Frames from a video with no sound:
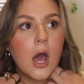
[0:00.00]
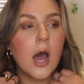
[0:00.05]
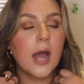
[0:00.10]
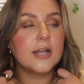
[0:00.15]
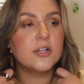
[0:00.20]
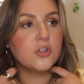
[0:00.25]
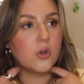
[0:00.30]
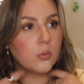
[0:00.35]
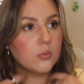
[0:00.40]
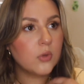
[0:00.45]

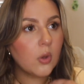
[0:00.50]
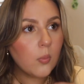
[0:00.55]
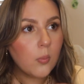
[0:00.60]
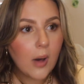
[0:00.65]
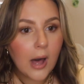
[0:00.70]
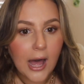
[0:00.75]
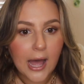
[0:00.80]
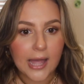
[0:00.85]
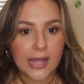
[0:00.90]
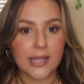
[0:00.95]
I don't know
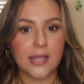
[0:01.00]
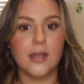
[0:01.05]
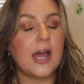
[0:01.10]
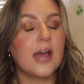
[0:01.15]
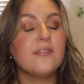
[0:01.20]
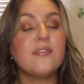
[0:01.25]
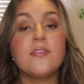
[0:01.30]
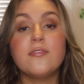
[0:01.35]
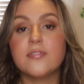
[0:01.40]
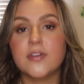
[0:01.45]
why. I
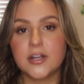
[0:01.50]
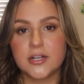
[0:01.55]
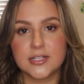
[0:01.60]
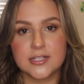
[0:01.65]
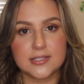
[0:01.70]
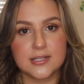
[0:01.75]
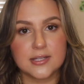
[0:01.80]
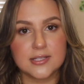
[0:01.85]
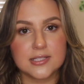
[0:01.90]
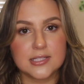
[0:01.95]
have a very
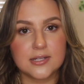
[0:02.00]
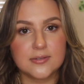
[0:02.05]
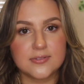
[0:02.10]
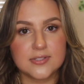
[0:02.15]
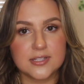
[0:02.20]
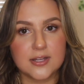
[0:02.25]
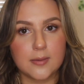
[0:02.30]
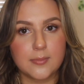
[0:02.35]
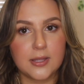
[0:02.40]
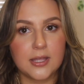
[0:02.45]
sensitive
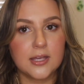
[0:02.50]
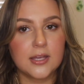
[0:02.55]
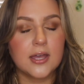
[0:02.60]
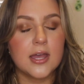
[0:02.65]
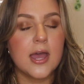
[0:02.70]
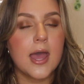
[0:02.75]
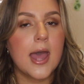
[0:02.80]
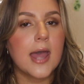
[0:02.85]
stomach